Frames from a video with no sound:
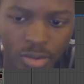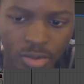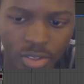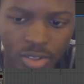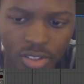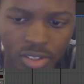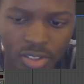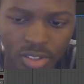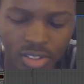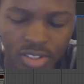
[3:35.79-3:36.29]

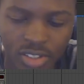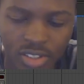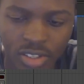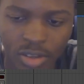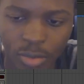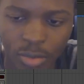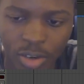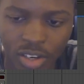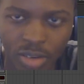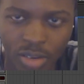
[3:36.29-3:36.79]
It's the
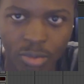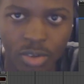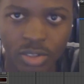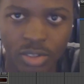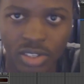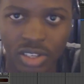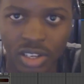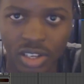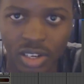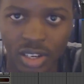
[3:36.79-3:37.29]
one I'm using
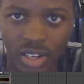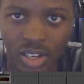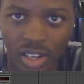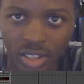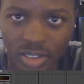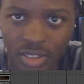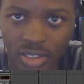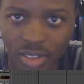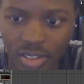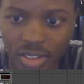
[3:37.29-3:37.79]
a
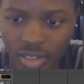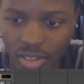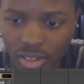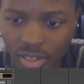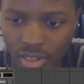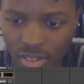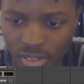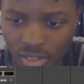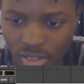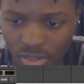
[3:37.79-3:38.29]
lot
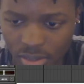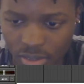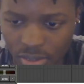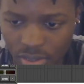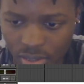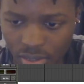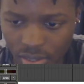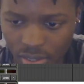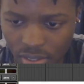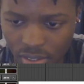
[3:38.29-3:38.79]
as
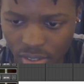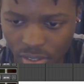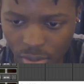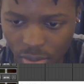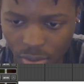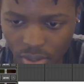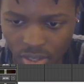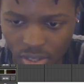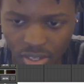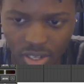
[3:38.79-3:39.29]
I go,
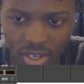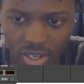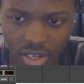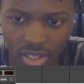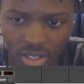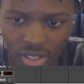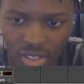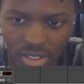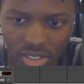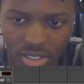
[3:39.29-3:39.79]
and I like
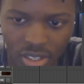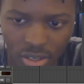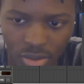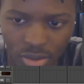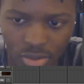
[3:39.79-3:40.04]
the sound.